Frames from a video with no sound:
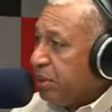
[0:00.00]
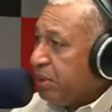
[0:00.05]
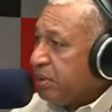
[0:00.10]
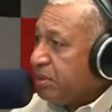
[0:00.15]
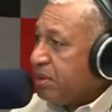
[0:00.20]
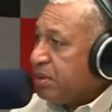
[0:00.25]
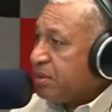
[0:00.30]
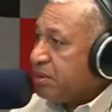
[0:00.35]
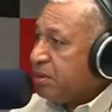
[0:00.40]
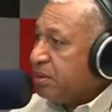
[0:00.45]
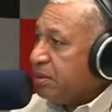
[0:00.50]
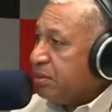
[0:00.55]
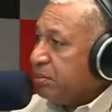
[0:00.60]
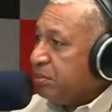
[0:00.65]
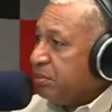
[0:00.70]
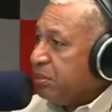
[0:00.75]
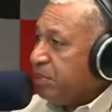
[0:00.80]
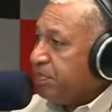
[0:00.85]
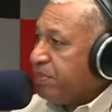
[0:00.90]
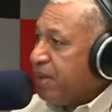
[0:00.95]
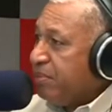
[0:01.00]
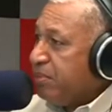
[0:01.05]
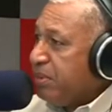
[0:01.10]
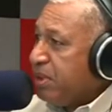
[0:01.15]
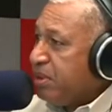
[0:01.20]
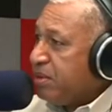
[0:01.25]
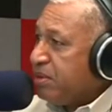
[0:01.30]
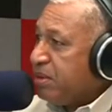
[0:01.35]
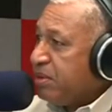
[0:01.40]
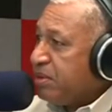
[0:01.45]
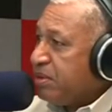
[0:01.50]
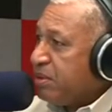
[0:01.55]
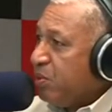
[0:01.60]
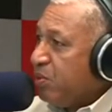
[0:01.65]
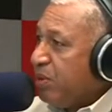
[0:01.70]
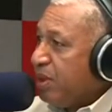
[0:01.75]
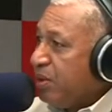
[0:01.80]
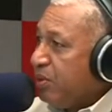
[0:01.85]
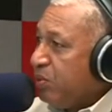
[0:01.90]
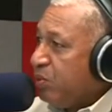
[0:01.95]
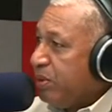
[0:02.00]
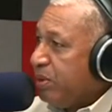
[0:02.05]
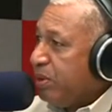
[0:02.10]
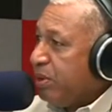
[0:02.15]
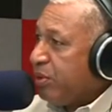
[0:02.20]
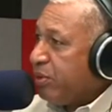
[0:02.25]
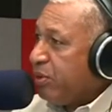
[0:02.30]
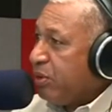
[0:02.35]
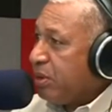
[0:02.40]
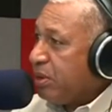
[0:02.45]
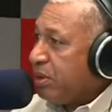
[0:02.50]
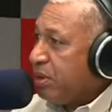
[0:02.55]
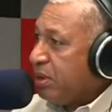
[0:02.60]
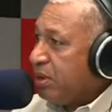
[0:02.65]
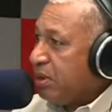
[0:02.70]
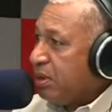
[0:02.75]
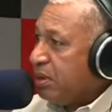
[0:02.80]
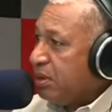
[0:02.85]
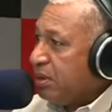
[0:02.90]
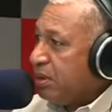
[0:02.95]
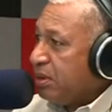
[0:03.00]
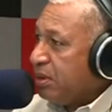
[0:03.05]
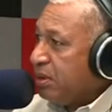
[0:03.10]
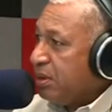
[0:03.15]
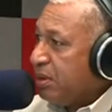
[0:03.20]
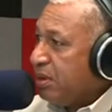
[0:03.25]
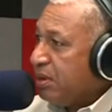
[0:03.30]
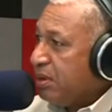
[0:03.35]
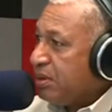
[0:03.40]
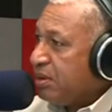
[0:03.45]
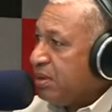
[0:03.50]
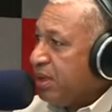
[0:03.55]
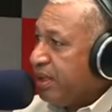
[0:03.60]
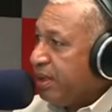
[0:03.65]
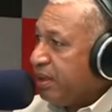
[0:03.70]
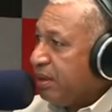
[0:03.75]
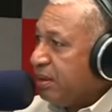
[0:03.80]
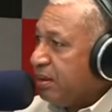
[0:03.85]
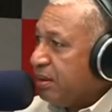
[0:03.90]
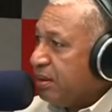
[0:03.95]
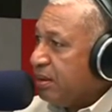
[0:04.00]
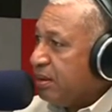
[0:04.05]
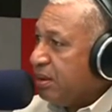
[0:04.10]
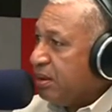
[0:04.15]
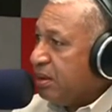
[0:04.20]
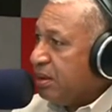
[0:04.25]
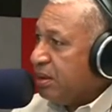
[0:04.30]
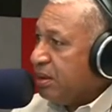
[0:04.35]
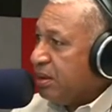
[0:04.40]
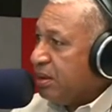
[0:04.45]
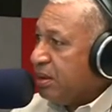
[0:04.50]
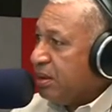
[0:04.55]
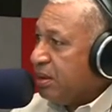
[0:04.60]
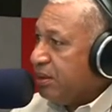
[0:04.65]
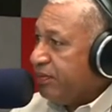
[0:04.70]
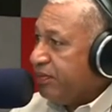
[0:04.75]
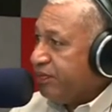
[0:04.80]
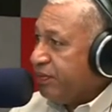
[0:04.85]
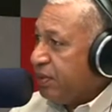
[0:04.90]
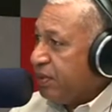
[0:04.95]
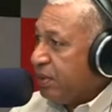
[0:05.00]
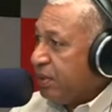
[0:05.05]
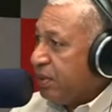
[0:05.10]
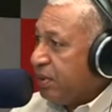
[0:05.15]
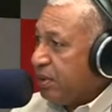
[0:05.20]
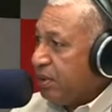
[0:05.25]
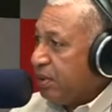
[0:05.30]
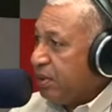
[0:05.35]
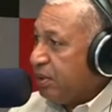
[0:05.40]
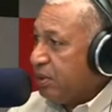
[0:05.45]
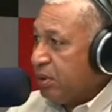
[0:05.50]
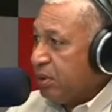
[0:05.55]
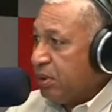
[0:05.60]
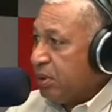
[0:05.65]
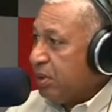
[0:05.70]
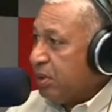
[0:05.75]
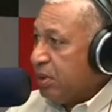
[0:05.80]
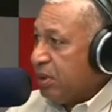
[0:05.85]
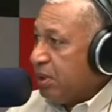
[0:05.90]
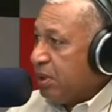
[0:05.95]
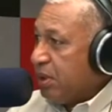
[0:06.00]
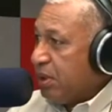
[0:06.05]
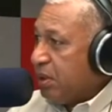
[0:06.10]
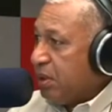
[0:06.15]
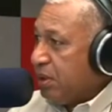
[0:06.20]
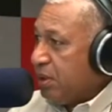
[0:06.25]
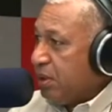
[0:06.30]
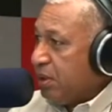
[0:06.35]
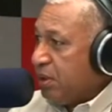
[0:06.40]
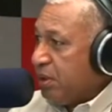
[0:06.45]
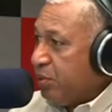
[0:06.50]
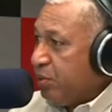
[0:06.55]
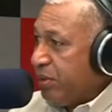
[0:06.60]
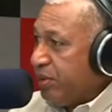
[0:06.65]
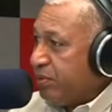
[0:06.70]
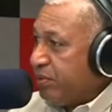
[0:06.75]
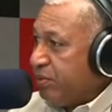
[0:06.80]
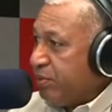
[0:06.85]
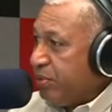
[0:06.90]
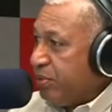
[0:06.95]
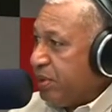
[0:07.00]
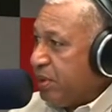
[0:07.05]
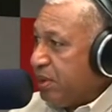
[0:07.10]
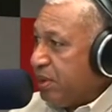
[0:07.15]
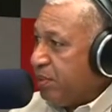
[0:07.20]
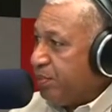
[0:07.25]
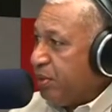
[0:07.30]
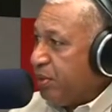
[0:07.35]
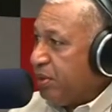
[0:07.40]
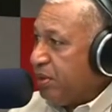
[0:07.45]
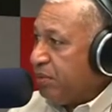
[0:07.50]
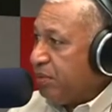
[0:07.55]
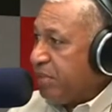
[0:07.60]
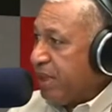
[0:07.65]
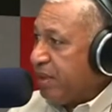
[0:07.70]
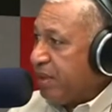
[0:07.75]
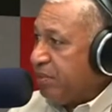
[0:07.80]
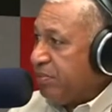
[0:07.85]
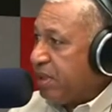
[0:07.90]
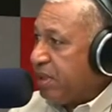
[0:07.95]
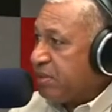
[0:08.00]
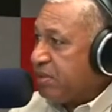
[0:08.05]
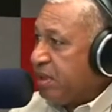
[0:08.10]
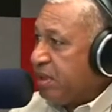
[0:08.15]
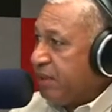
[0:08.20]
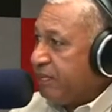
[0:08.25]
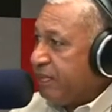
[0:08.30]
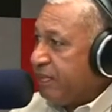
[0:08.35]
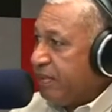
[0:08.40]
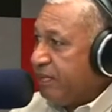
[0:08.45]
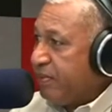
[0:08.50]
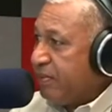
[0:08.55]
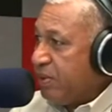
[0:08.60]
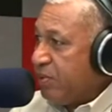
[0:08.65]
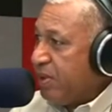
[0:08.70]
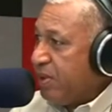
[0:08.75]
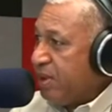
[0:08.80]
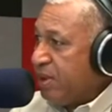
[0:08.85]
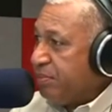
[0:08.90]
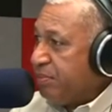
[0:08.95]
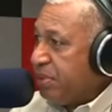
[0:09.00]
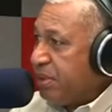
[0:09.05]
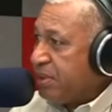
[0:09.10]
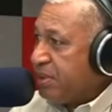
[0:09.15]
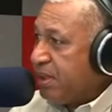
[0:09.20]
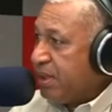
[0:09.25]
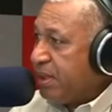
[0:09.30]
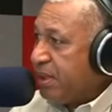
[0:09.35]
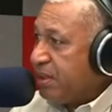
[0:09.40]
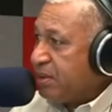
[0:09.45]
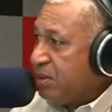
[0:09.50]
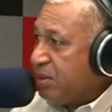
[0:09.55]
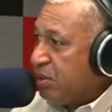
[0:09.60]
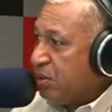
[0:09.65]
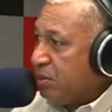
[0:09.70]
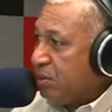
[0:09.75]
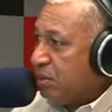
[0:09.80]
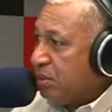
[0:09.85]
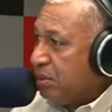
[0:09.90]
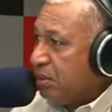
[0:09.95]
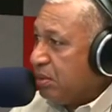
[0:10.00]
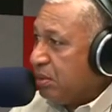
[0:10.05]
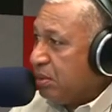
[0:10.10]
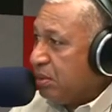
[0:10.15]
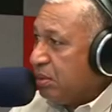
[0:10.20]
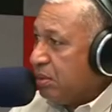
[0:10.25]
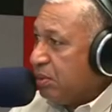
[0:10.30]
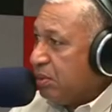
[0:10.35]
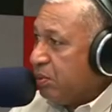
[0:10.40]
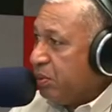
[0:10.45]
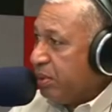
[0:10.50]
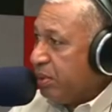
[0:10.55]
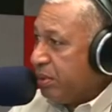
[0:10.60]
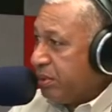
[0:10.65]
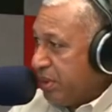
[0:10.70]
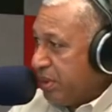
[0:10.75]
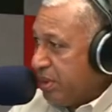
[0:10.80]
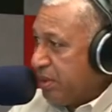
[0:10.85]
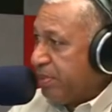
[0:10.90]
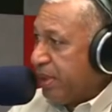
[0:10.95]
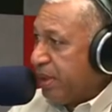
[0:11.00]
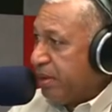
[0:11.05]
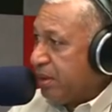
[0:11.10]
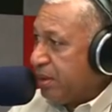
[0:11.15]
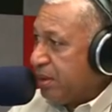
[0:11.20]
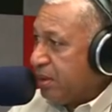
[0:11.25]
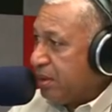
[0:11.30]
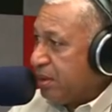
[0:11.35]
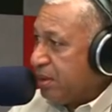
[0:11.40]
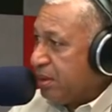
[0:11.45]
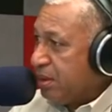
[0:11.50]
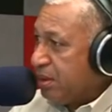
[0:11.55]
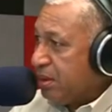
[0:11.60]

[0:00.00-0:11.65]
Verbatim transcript: Because it's uh, the Prime Minister is the one with authority in this land. If uh, he wants to be appointed by the bus driver of Rewanga, please let us know. We'll think about it.